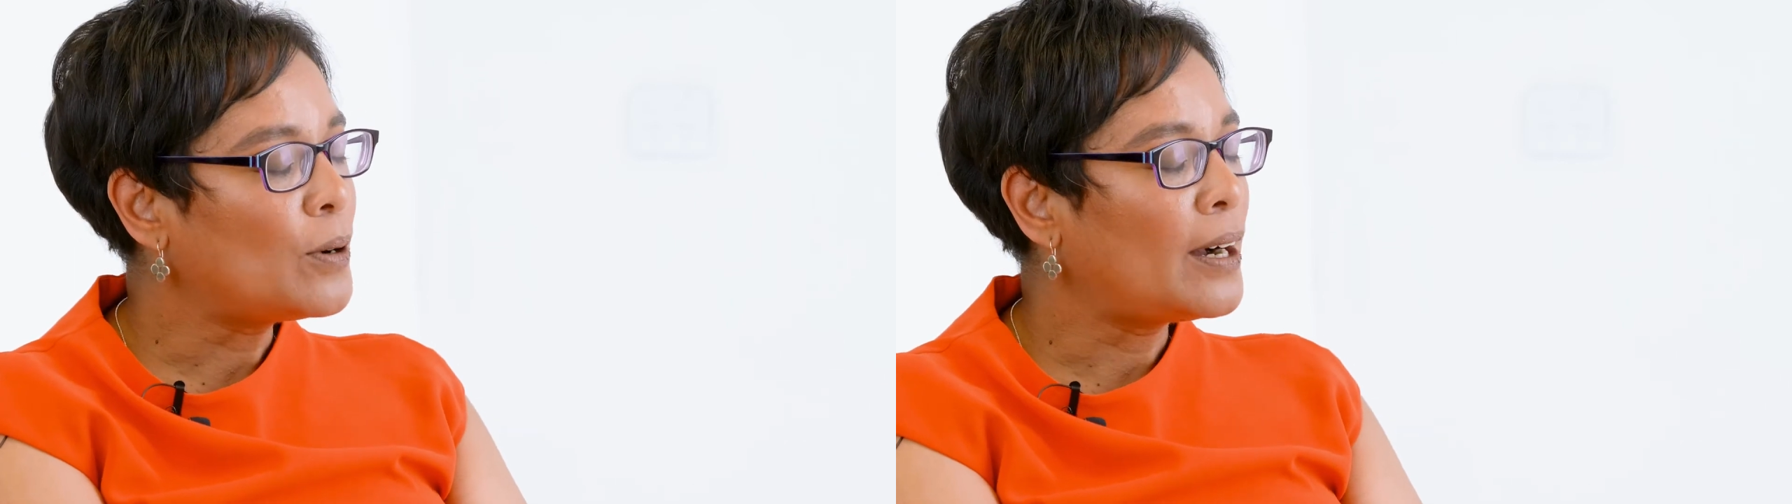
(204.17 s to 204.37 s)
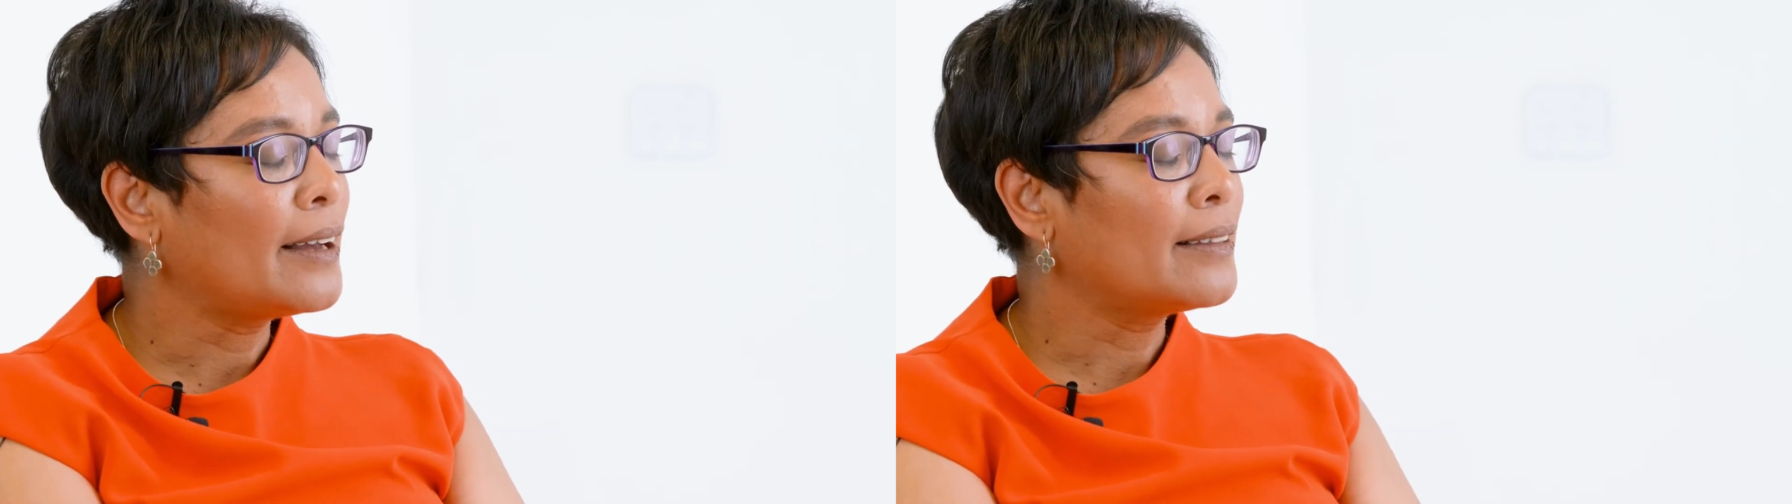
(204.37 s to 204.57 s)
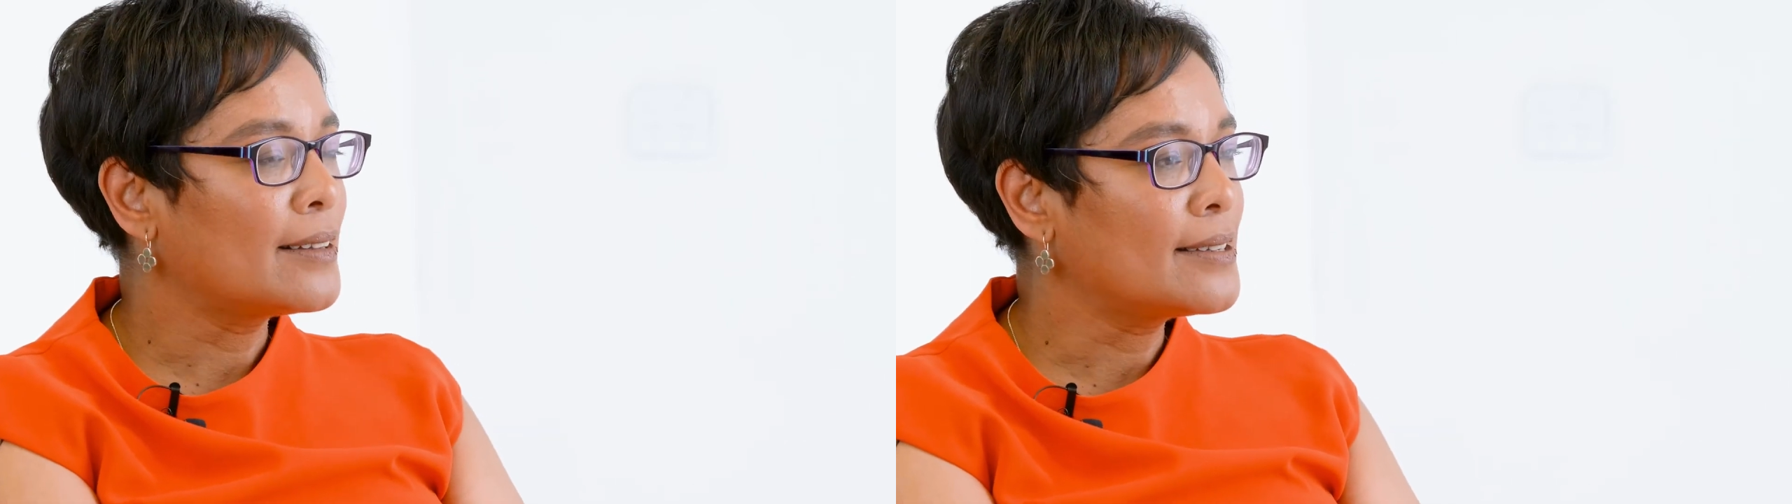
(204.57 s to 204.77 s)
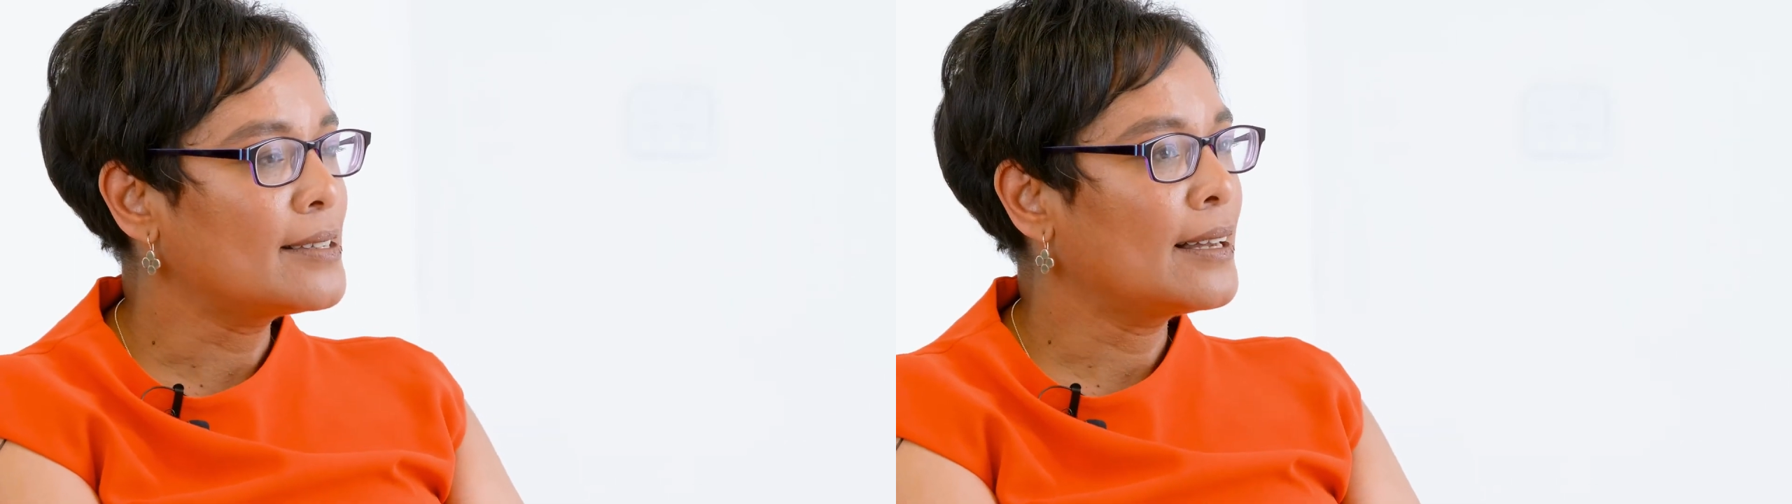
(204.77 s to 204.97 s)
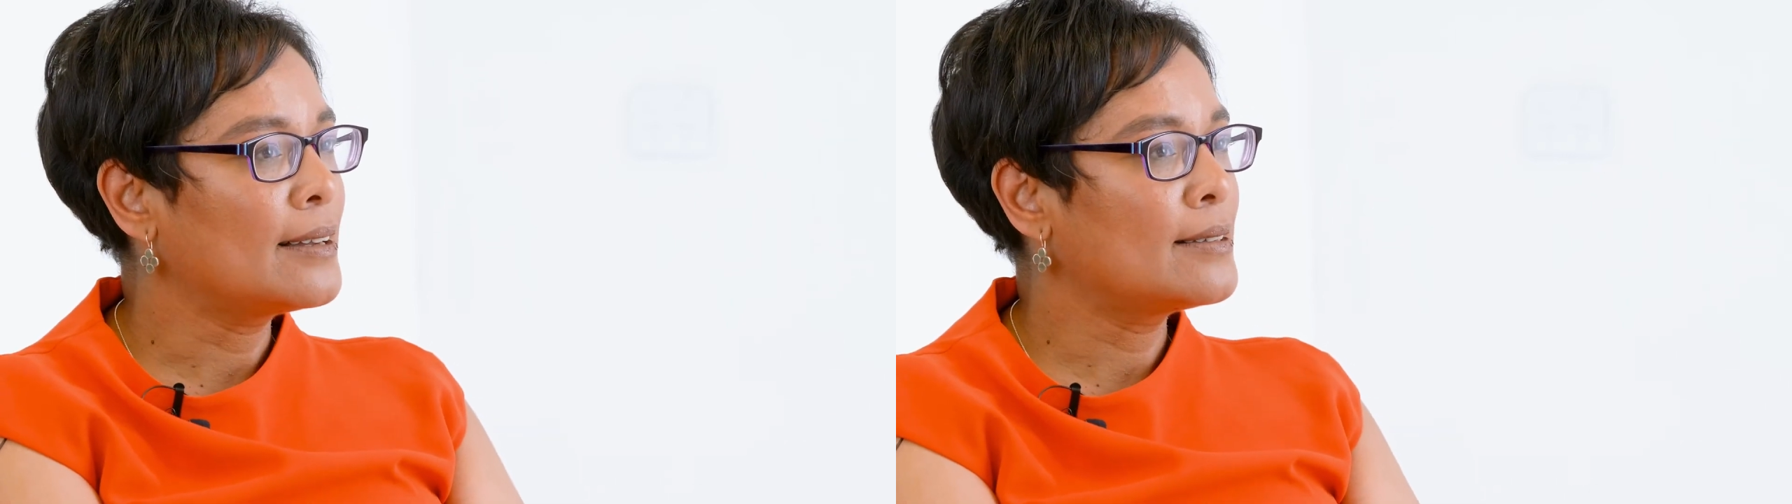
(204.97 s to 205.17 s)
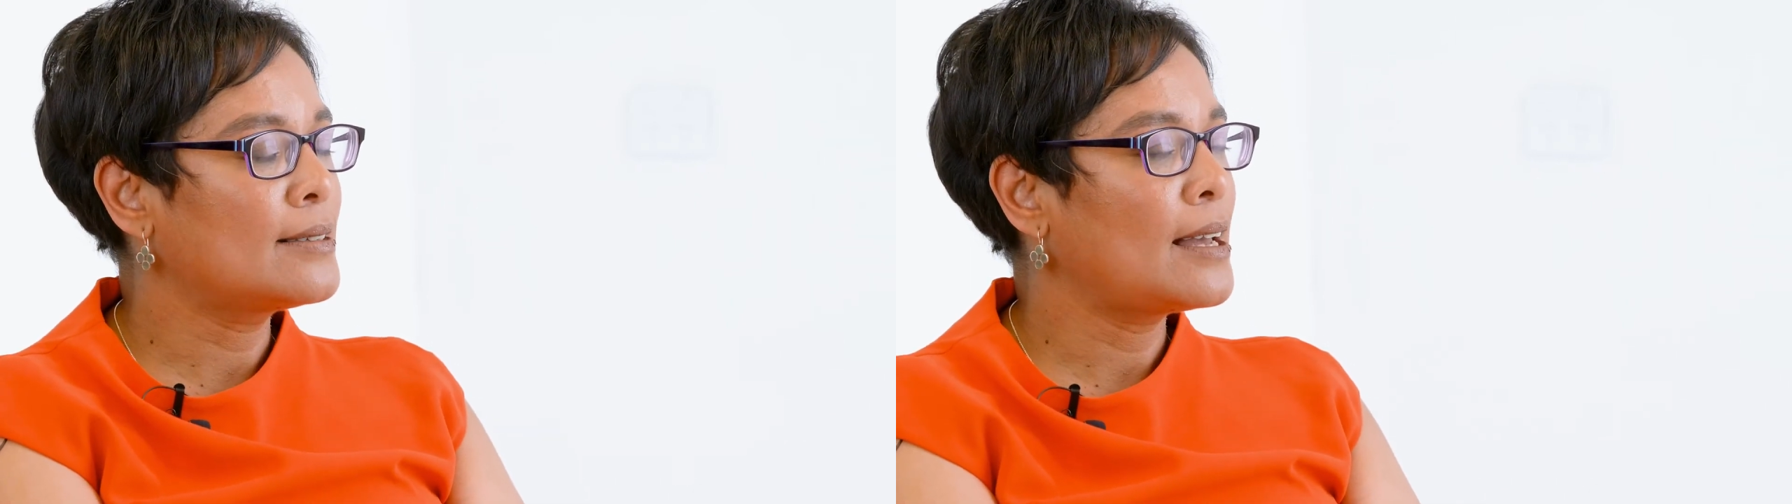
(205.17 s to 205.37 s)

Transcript: why this is